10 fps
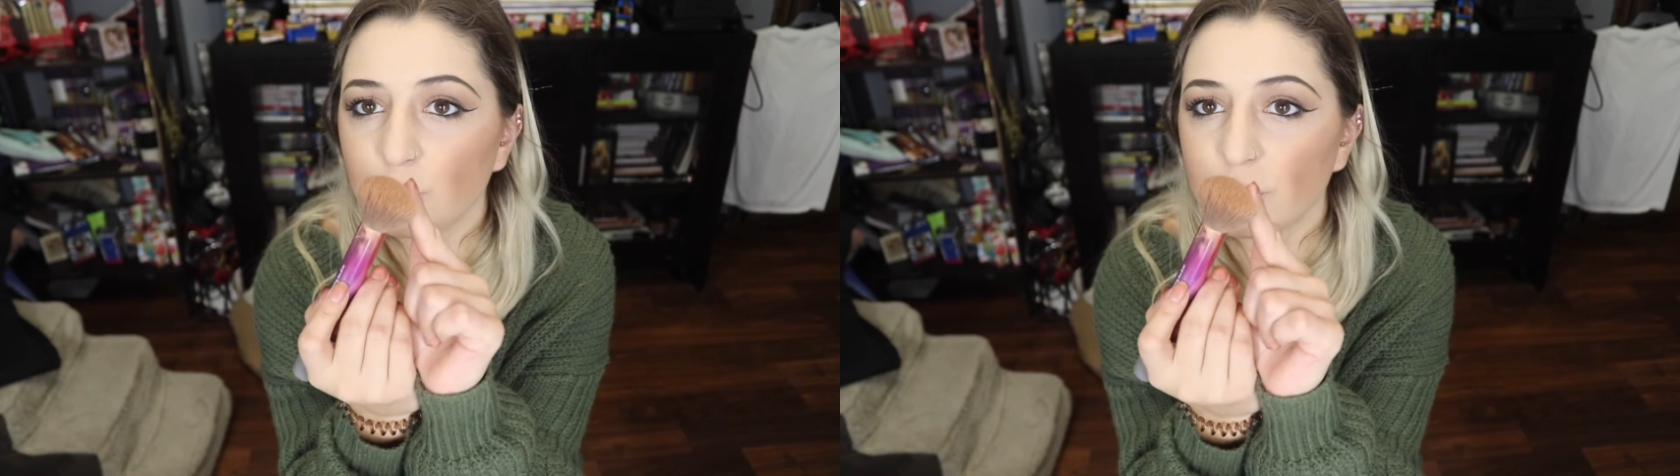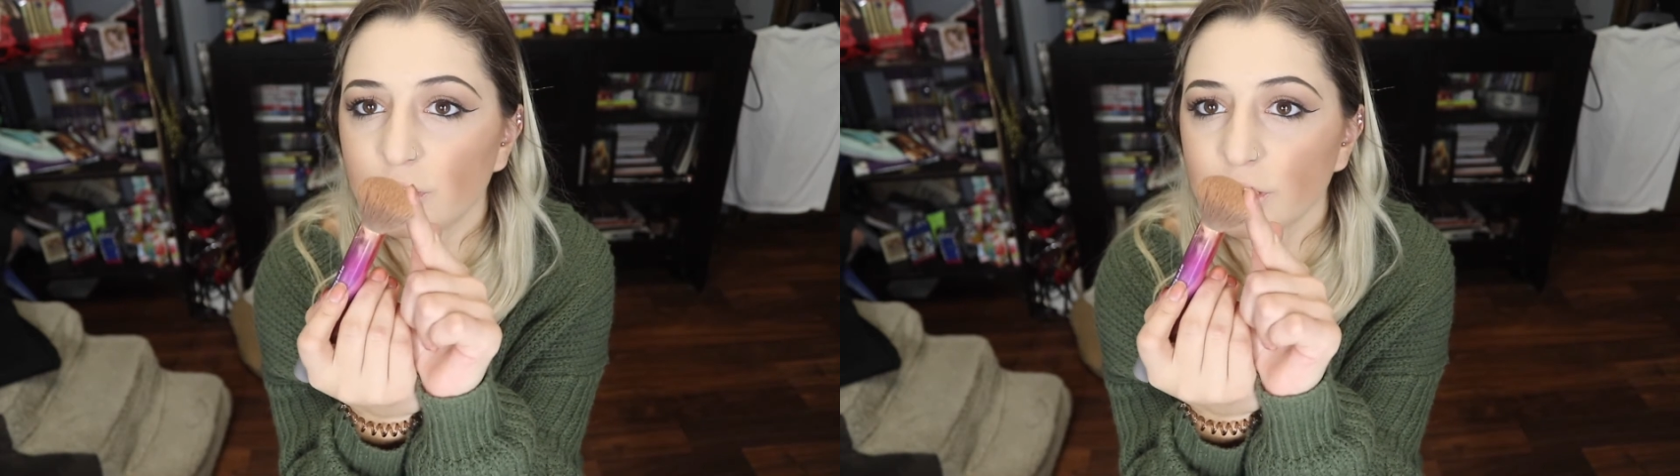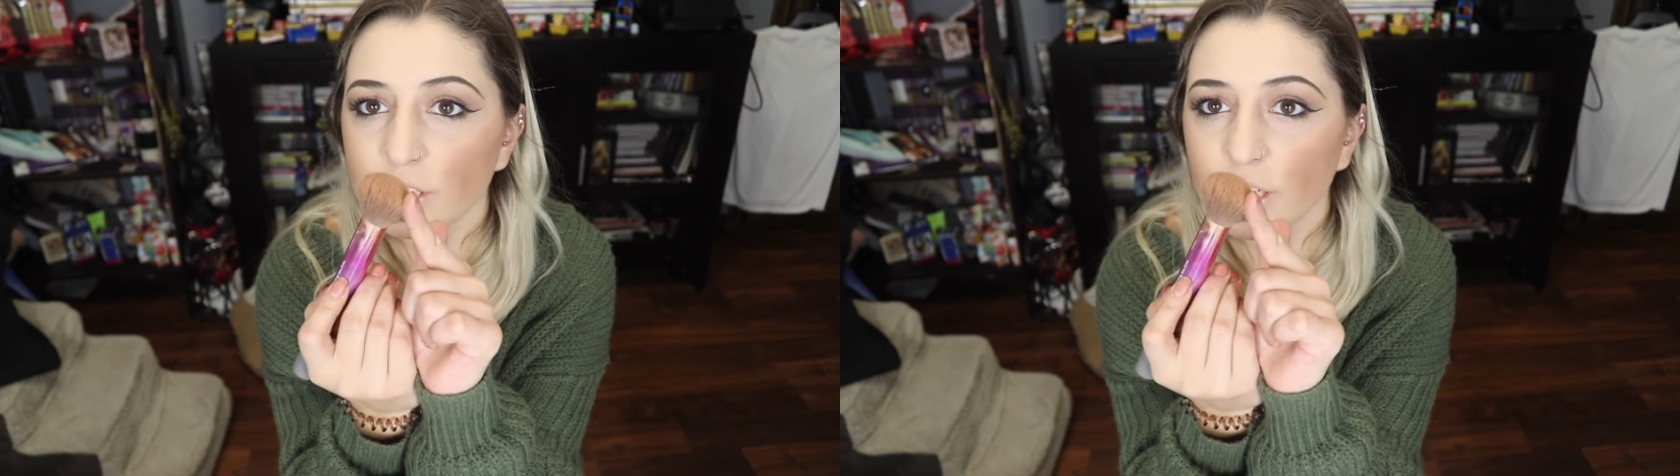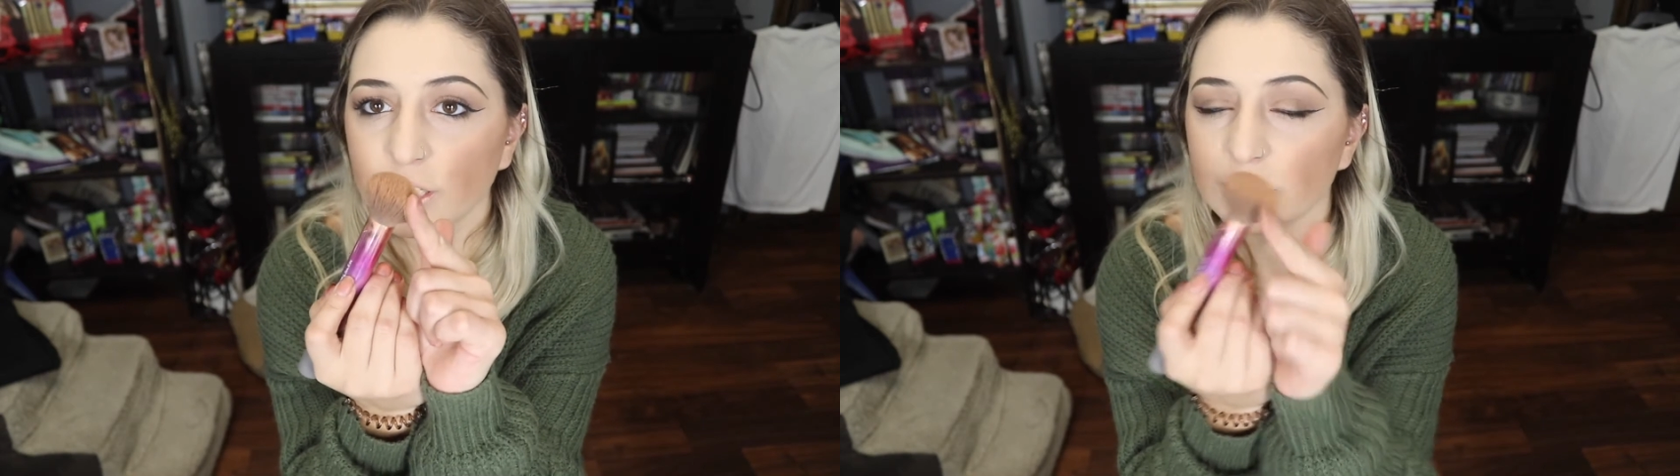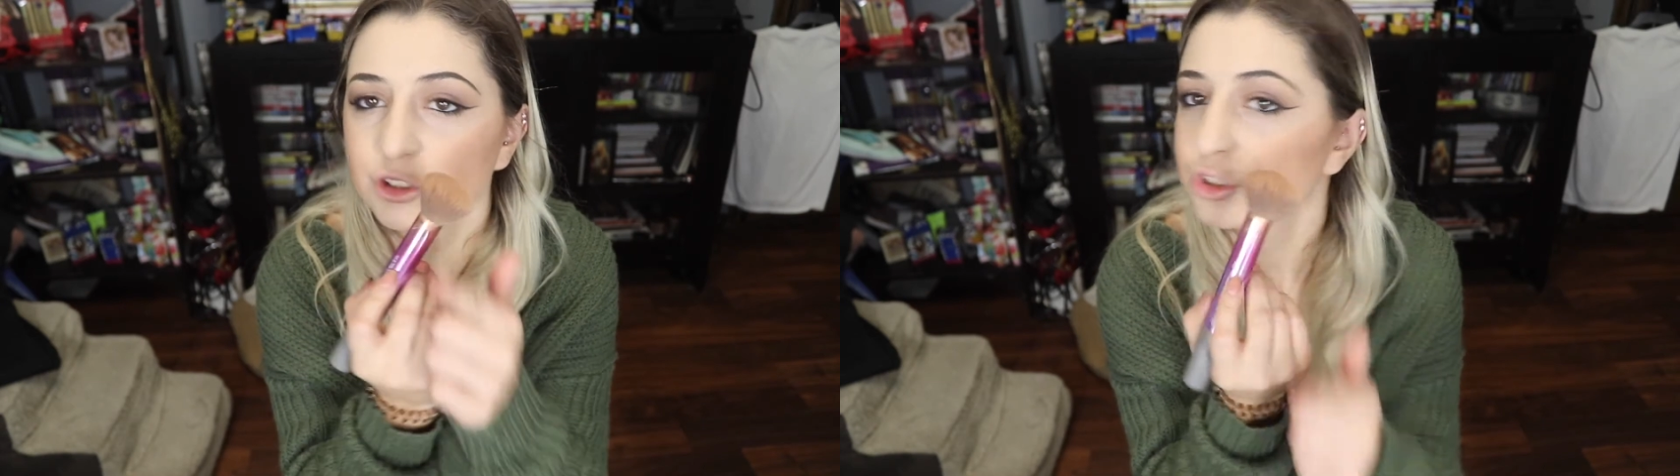with this
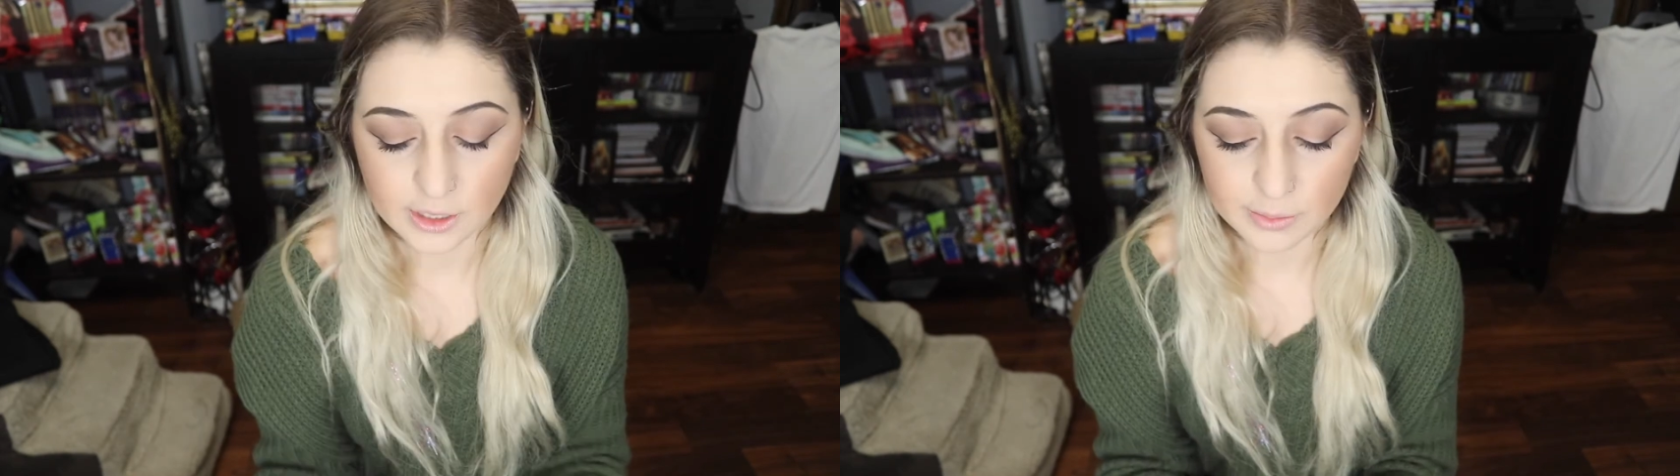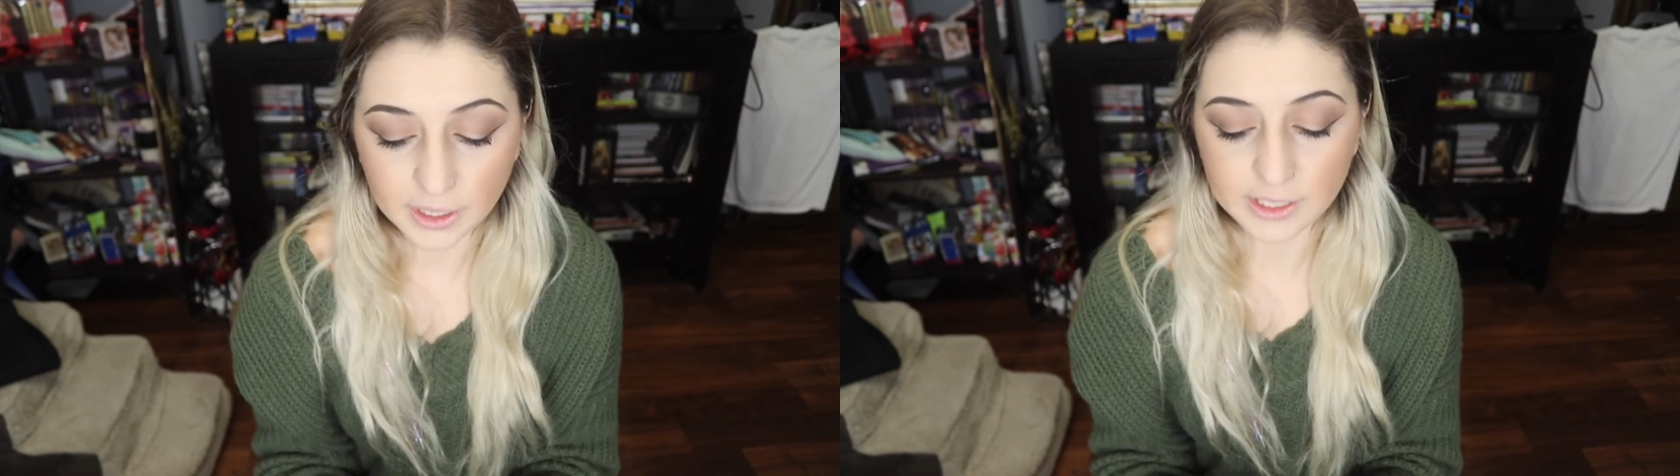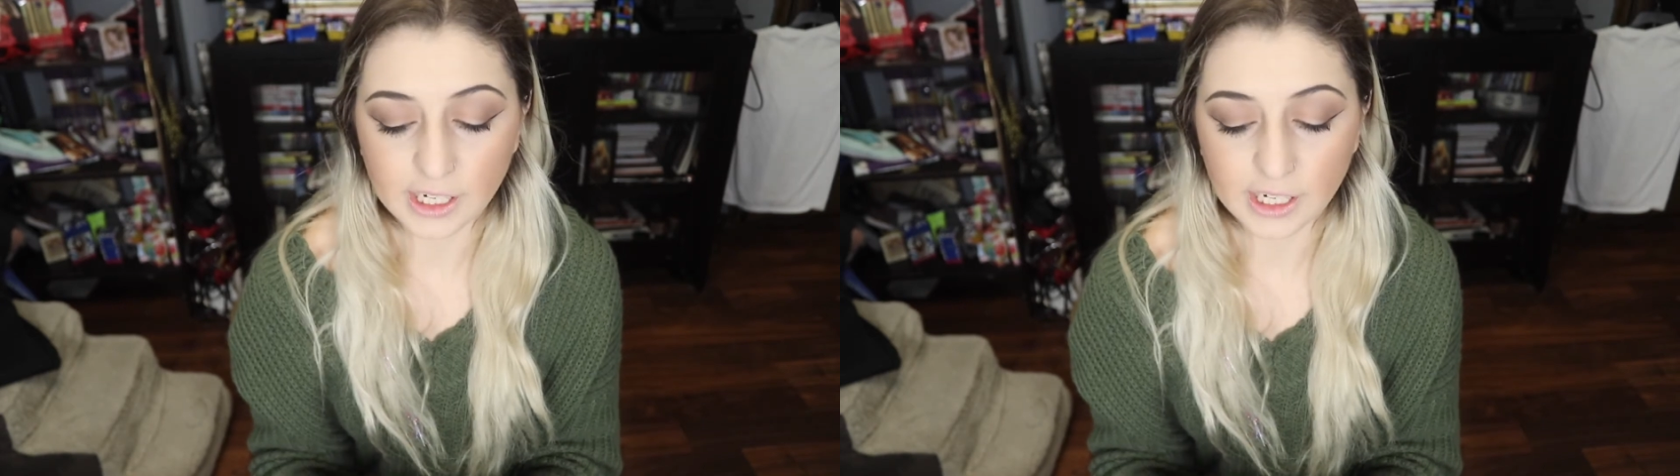edge. Some days